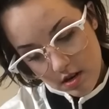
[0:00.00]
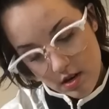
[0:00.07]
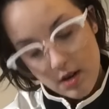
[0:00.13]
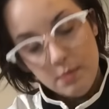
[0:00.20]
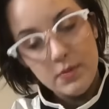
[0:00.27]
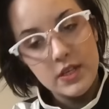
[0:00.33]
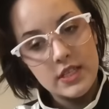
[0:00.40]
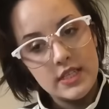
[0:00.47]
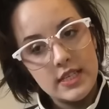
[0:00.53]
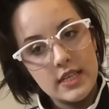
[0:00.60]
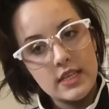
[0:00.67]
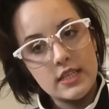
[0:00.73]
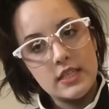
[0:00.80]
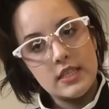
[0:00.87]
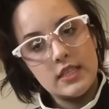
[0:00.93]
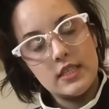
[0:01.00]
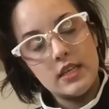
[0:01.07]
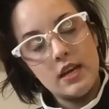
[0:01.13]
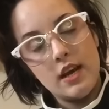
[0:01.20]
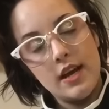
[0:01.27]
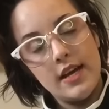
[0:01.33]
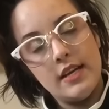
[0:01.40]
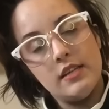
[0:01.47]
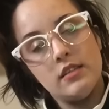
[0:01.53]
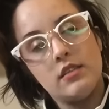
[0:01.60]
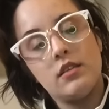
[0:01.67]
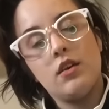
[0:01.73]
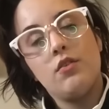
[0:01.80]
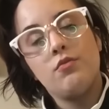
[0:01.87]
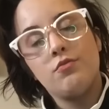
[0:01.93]
Number 6
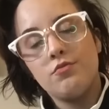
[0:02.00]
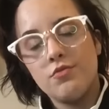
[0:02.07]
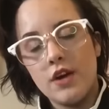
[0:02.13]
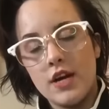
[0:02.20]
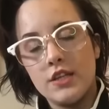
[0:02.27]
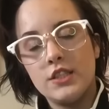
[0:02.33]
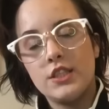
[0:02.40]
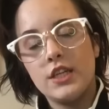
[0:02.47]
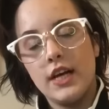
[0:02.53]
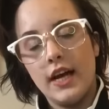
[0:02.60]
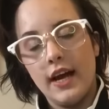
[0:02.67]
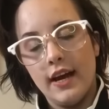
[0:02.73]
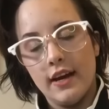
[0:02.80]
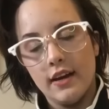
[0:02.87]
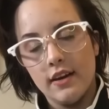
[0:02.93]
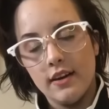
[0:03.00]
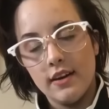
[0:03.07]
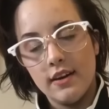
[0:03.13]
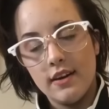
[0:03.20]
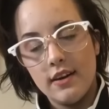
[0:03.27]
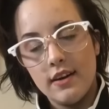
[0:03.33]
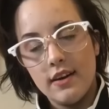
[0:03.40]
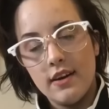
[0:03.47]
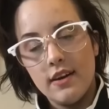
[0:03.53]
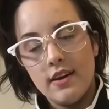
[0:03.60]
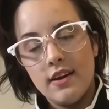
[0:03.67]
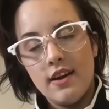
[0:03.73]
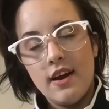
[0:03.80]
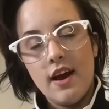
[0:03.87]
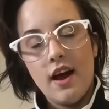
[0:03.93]
is fresh air.
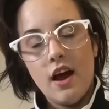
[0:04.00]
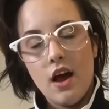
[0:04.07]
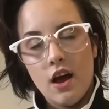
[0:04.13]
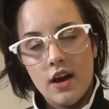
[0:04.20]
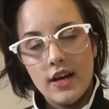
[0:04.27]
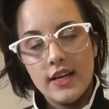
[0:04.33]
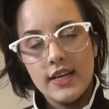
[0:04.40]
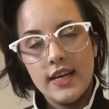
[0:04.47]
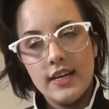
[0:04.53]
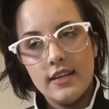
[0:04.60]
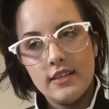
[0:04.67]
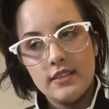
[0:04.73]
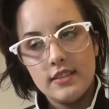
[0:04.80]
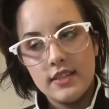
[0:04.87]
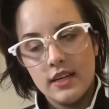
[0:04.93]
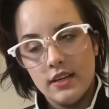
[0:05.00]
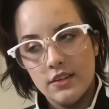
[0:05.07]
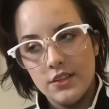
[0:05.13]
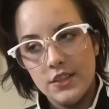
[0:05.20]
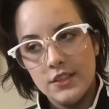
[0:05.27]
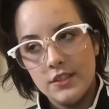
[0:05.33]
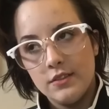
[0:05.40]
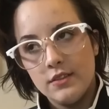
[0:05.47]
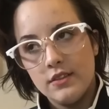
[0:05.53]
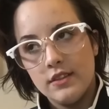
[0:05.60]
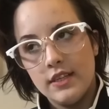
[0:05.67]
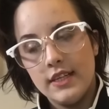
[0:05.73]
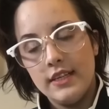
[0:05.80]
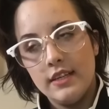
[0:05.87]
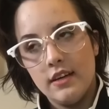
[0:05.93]
I can't tell you
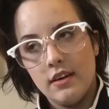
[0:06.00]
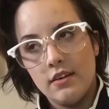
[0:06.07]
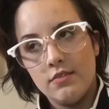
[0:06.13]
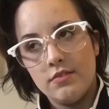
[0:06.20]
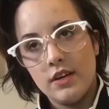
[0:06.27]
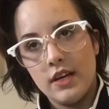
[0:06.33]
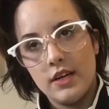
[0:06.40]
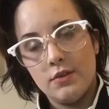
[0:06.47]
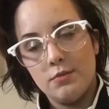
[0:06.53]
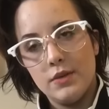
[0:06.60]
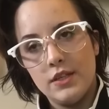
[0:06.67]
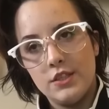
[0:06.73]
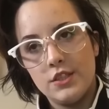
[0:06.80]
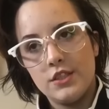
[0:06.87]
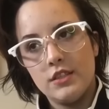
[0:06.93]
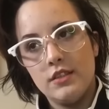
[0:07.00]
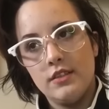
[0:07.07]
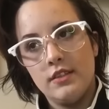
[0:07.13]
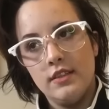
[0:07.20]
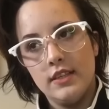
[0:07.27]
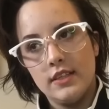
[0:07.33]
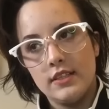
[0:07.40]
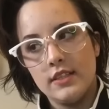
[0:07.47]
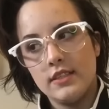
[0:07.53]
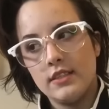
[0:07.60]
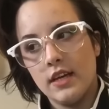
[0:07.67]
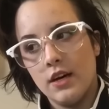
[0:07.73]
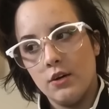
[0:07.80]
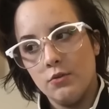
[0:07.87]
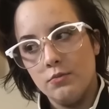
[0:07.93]
enough how much this has
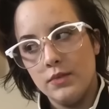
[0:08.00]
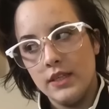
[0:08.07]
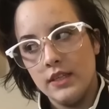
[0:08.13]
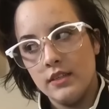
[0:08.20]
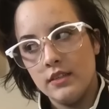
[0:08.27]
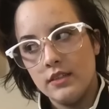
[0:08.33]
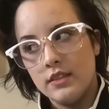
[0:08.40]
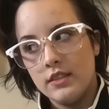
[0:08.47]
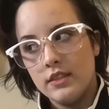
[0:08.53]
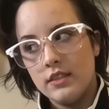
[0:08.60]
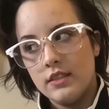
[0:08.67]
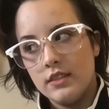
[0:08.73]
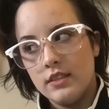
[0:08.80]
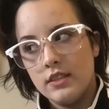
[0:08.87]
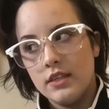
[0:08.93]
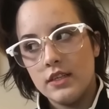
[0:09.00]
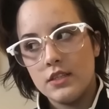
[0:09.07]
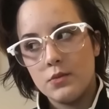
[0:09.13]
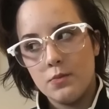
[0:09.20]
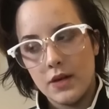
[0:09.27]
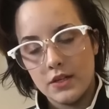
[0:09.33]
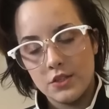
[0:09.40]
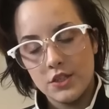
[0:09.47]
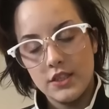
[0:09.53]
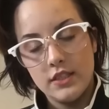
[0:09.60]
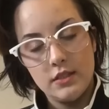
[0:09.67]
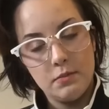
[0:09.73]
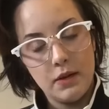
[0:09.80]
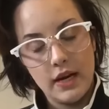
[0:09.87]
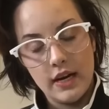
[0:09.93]
helped me, especially
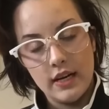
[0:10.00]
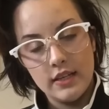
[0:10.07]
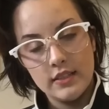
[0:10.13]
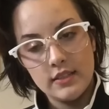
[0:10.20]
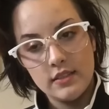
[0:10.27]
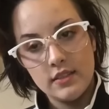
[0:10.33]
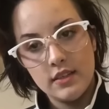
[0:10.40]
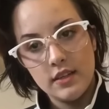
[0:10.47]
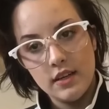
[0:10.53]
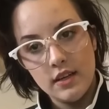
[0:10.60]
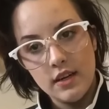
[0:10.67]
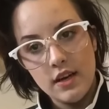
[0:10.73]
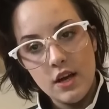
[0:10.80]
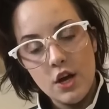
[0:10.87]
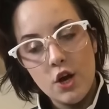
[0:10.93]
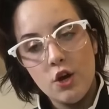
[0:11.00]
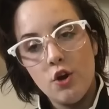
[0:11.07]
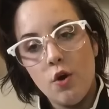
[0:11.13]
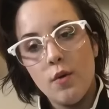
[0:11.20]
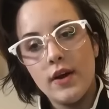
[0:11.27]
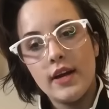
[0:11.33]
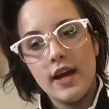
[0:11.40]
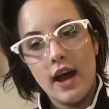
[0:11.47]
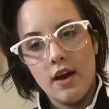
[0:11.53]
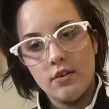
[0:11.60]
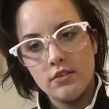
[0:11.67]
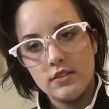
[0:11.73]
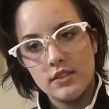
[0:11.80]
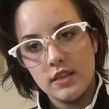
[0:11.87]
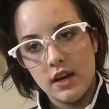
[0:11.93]
in the past. Going
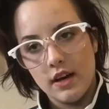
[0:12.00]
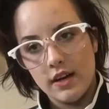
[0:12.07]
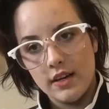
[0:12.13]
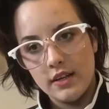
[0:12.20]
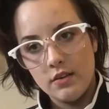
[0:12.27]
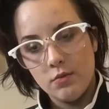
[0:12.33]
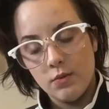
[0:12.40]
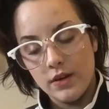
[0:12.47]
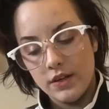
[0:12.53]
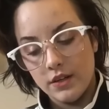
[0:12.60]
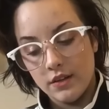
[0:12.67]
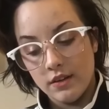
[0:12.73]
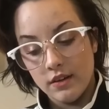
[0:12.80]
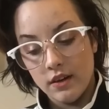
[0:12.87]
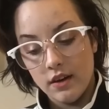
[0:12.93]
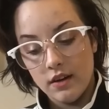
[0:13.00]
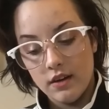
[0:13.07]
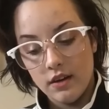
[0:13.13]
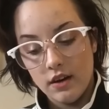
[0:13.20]
outside when you're